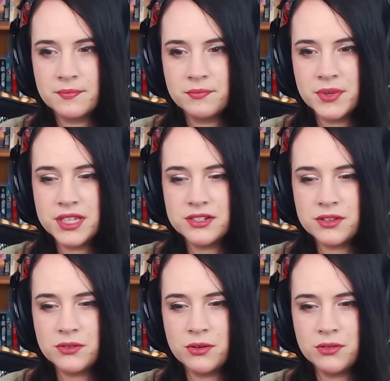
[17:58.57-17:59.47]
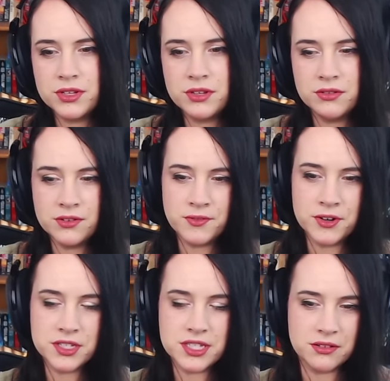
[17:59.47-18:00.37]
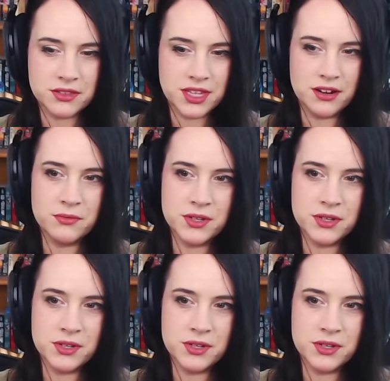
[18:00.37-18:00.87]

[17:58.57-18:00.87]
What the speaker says: But there's a whole universe out there with